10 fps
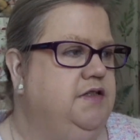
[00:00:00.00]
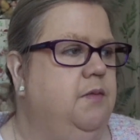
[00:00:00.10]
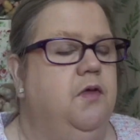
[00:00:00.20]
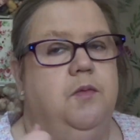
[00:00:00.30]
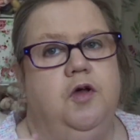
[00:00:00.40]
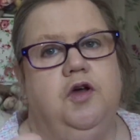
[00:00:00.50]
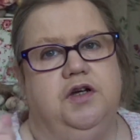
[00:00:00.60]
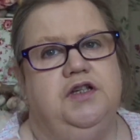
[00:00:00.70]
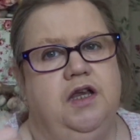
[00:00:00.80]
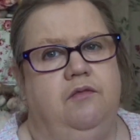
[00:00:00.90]
Some of them are
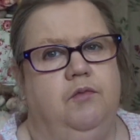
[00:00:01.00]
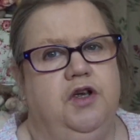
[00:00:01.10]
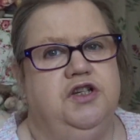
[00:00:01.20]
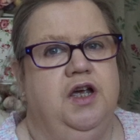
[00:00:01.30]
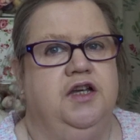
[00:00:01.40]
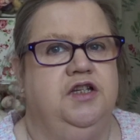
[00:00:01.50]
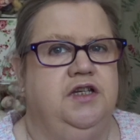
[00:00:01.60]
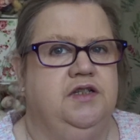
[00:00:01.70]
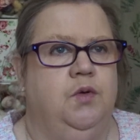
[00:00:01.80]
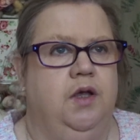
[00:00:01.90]
hooked in, which actually
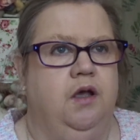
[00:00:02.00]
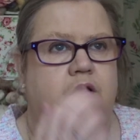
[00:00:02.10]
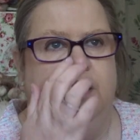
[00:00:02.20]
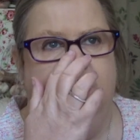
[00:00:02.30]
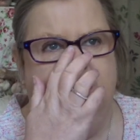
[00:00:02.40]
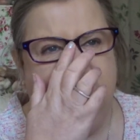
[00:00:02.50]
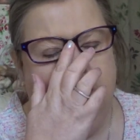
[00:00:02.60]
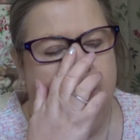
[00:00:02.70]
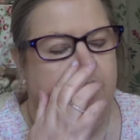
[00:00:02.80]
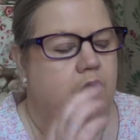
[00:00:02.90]
is quicker and
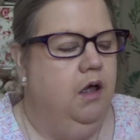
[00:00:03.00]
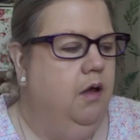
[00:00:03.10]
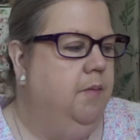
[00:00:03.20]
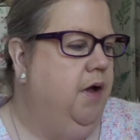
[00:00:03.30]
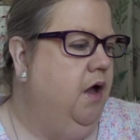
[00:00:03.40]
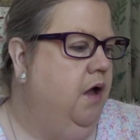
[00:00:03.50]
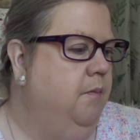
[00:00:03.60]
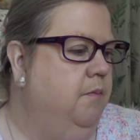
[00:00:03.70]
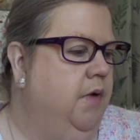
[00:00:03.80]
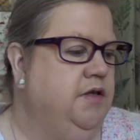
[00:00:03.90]
easier, but
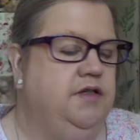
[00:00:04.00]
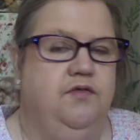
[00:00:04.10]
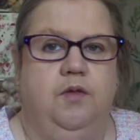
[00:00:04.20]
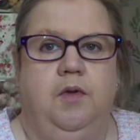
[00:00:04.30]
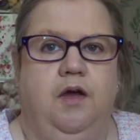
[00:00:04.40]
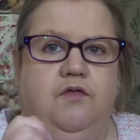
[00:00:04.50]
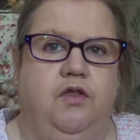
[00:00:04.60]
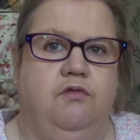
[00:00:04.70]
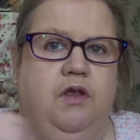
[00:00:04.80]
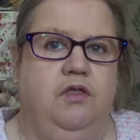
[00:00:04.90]
most of them you have to
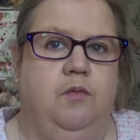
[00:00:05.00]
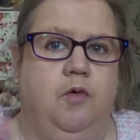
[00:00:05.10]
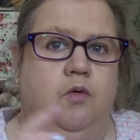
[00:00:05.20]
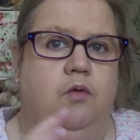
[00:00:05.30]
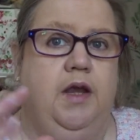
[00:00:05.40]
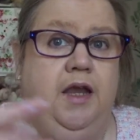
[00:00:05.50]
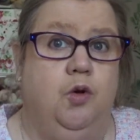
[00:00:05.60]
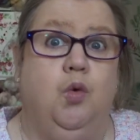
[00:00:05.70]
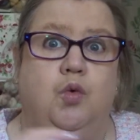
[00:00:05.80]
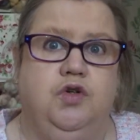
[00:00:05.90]
thread them all in
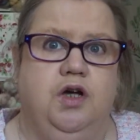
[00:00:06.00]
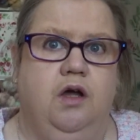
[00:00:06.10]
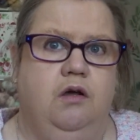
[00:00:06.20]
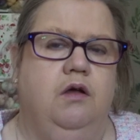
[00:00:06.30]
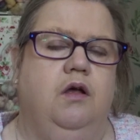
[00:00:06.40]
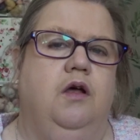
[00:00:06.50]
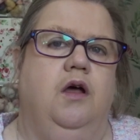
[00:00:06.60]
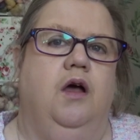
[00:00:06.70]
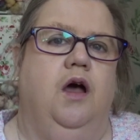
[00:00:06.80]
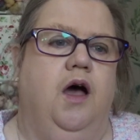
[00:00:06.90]
order.
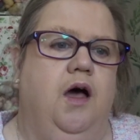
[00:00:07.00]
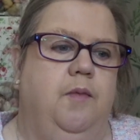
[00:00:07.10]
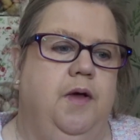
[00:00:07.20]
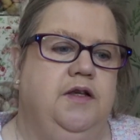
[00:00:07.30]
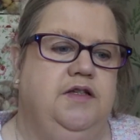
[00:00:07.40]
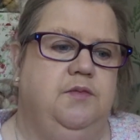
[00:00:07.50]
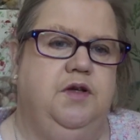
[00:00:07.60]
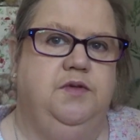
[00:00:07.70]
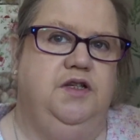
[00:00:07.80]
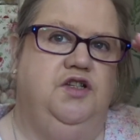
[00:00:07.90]
And
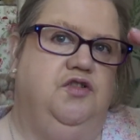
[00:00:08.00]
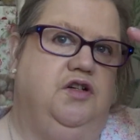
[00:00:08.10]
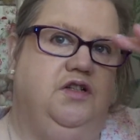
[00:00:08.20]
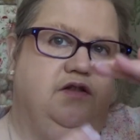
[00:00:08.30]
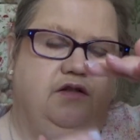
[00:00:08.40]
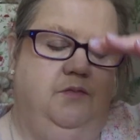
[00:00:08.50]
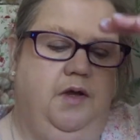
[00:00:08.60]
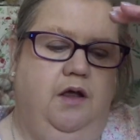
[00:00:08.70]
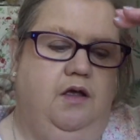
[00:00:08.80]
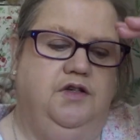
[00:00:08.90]
sometimes the instructions can be
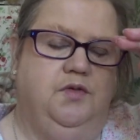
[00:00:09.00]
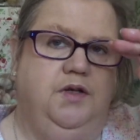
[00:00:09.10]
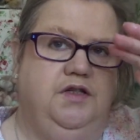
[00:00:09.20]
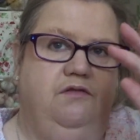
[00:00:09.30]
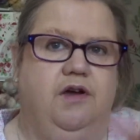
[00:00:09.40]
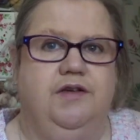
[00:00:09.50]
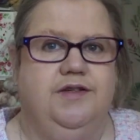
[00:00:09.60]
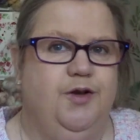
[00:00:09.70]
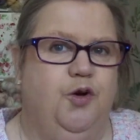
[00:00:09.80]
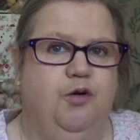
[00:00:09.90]
like 20 rows
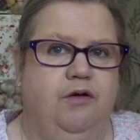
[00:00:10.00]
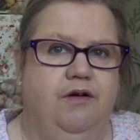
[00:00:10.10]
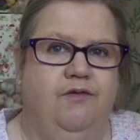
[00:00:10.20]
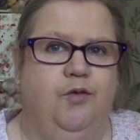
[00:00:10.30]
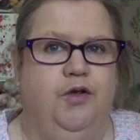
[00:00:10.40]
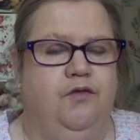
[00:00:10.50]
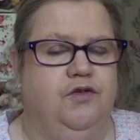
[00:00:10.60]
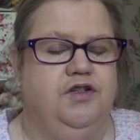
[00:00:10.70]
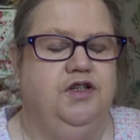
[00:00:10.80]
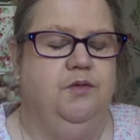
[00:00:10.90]
long of what you've
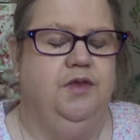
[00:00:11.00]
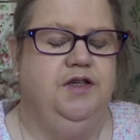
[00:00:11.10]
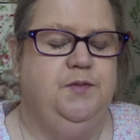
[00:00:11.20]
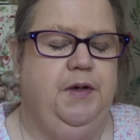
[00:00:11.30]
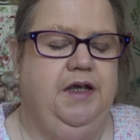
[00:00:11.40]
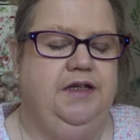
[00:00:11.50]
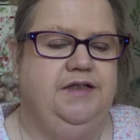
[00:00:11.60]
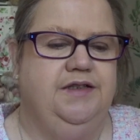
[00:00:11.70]
got to do with these beads.